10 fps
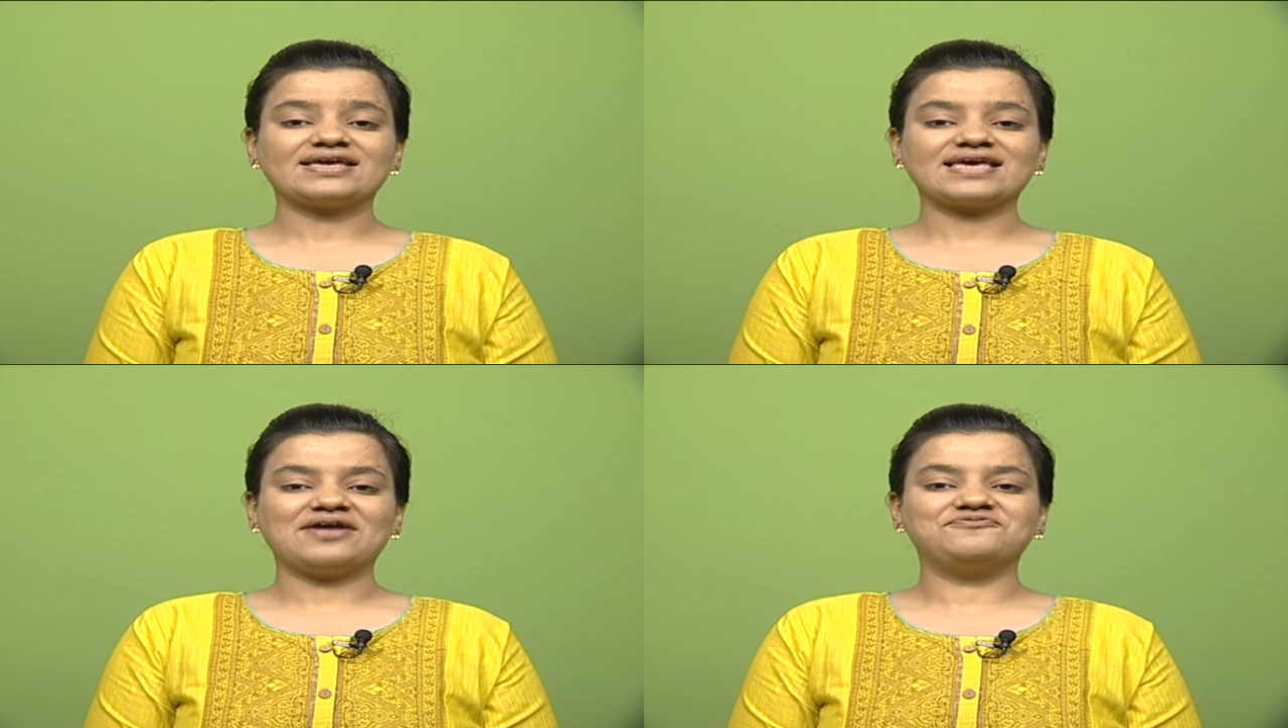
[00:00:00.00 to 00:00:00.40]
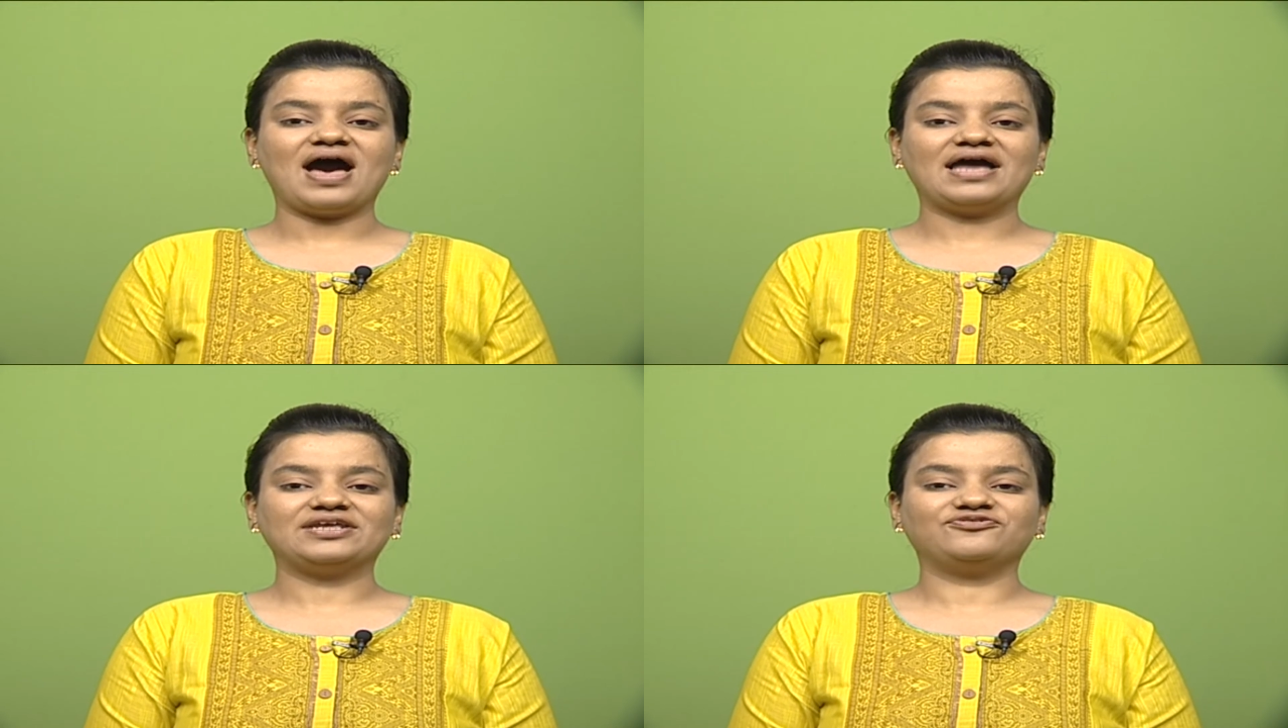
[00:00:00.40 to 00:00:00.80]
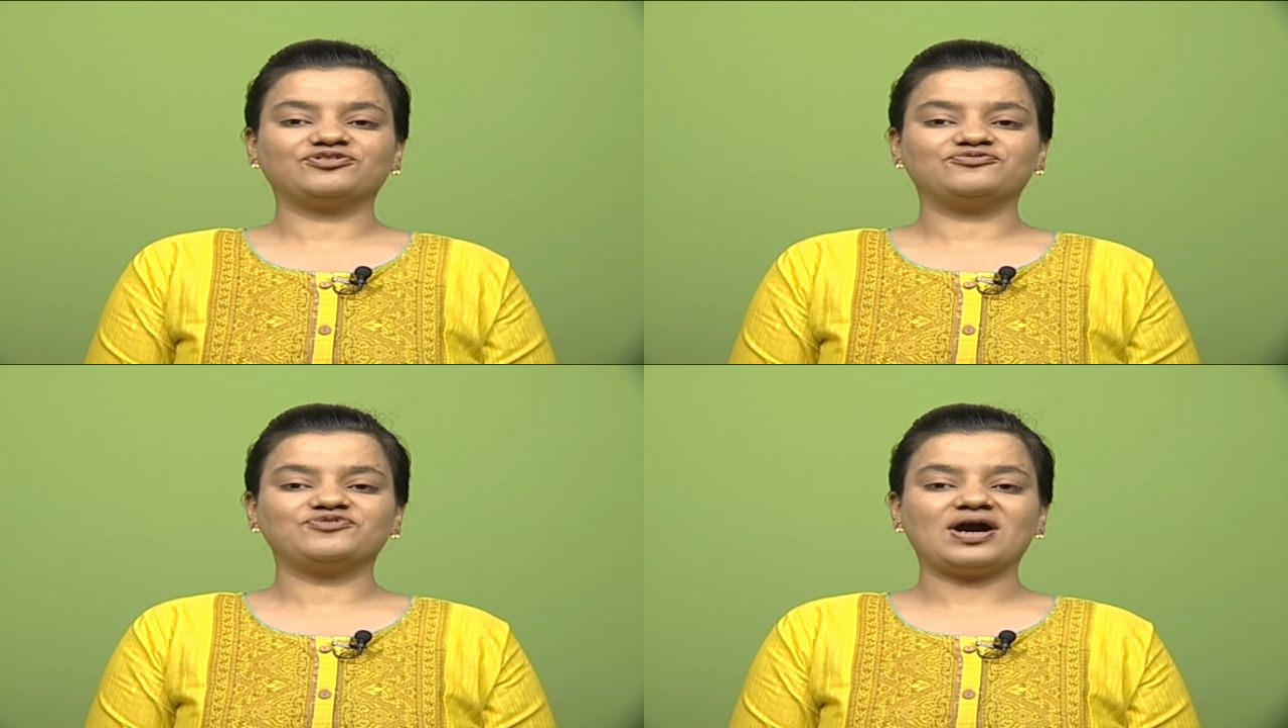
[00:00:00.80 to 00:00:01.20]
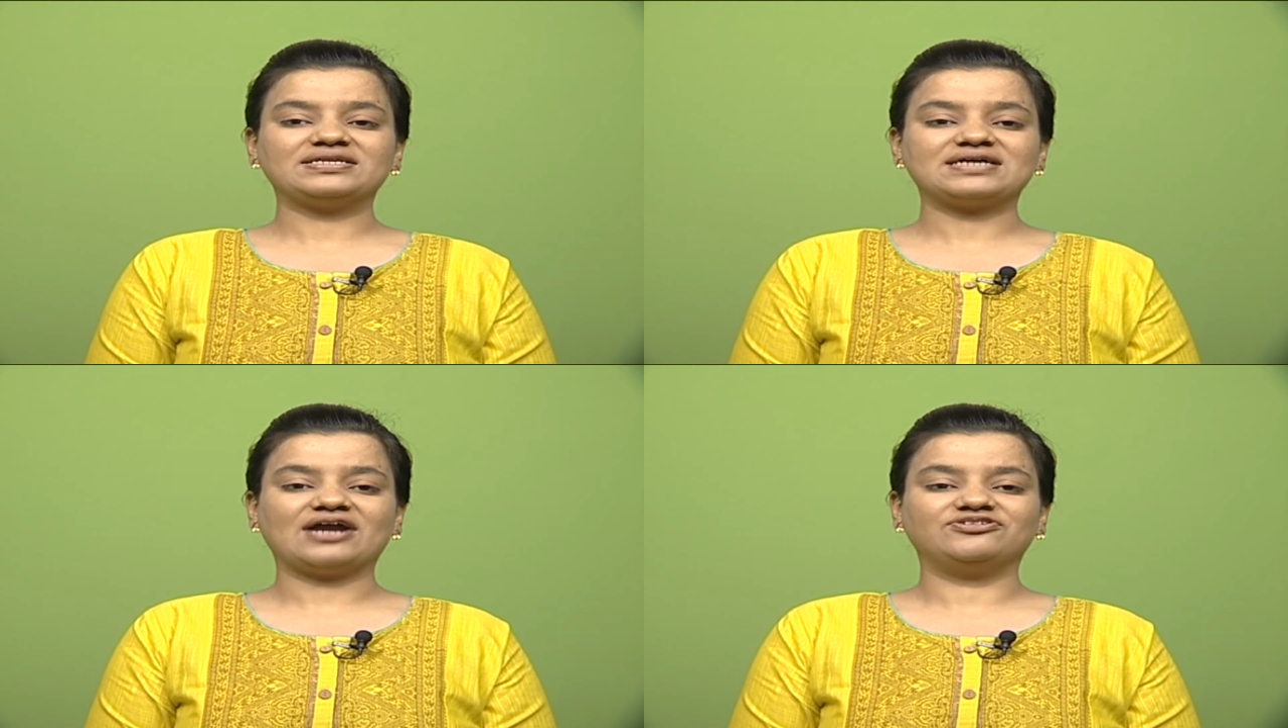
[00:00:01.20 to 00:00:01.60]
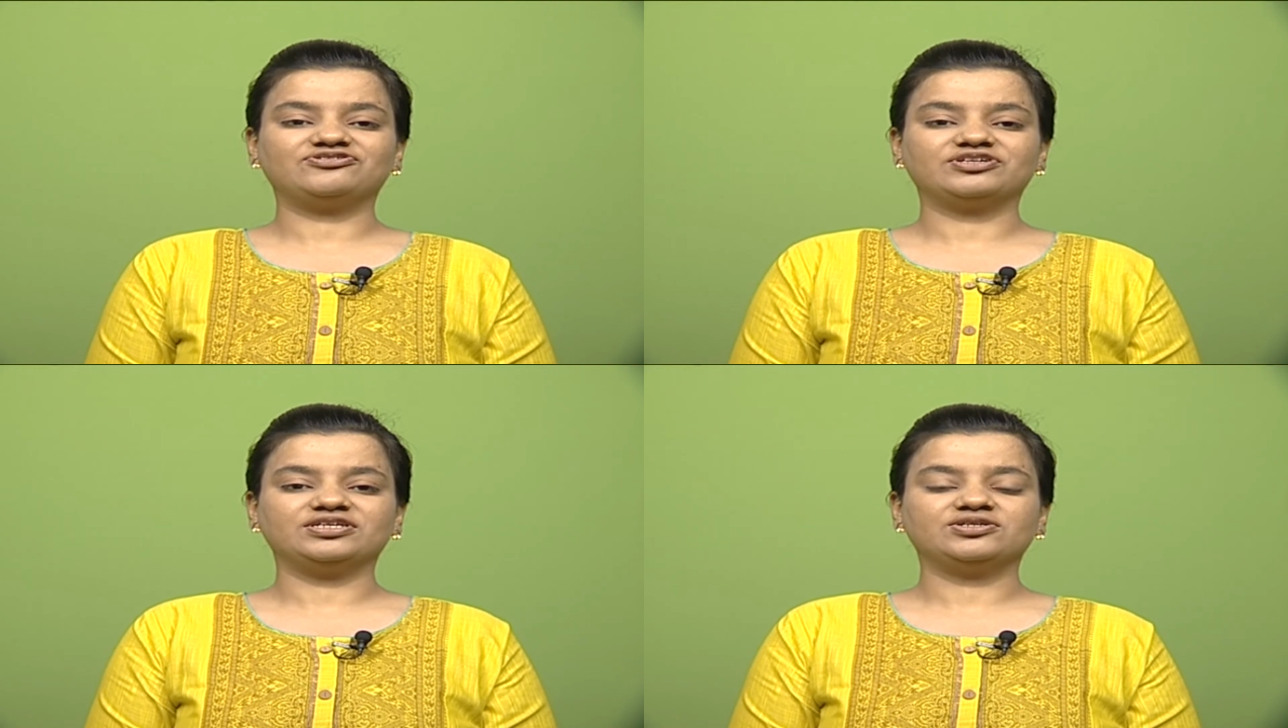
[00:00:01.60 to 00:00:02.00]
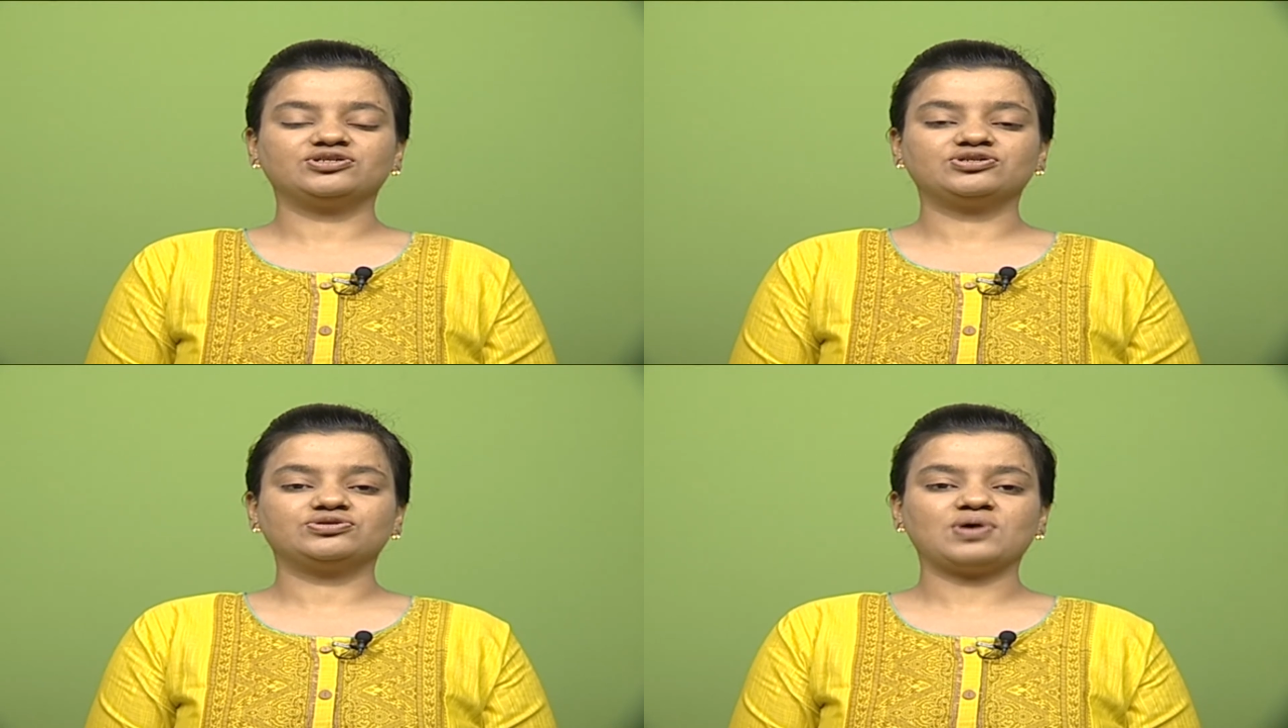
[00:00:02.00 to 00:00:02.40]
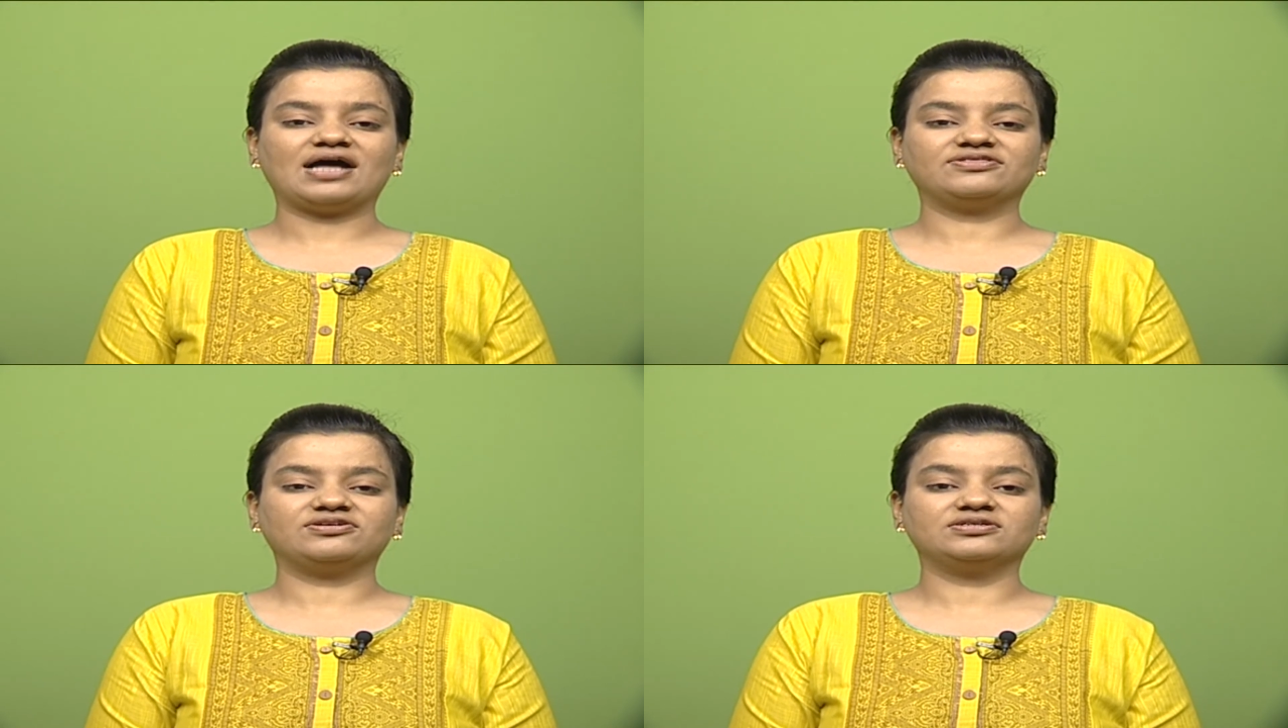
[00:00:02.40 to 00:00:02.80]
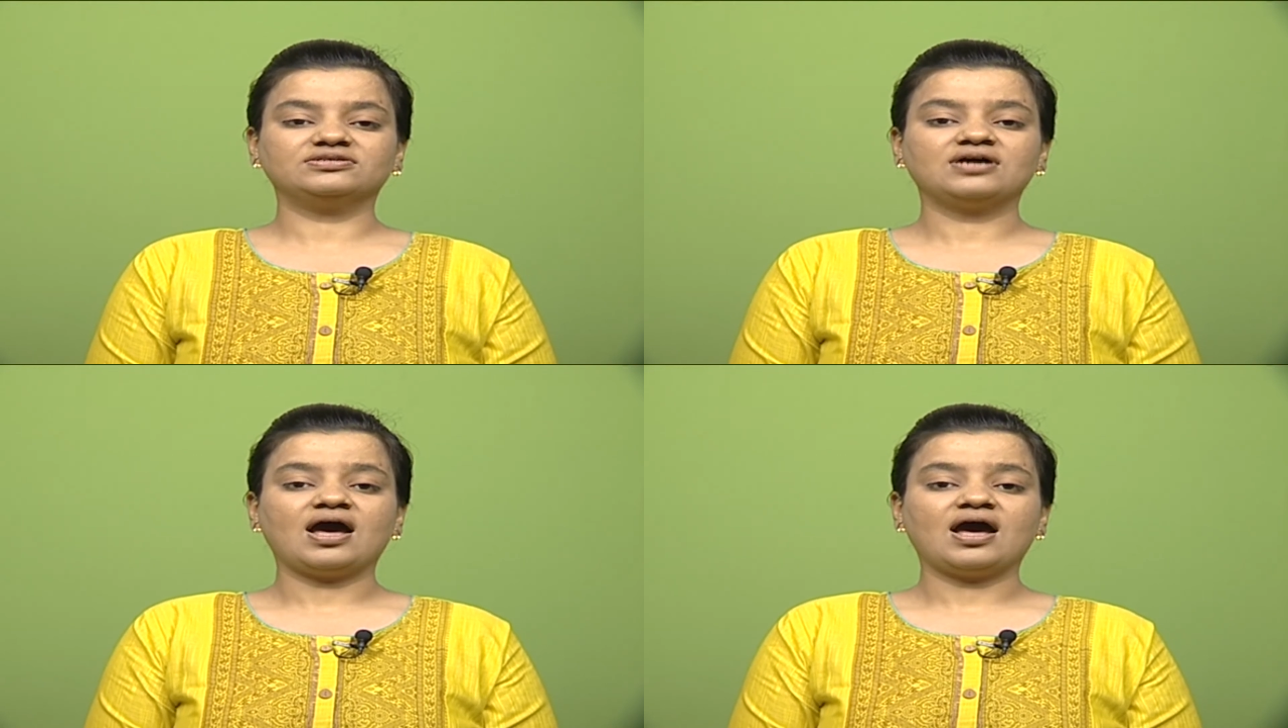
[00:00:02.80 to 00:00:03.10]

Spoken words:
can vary from one country to other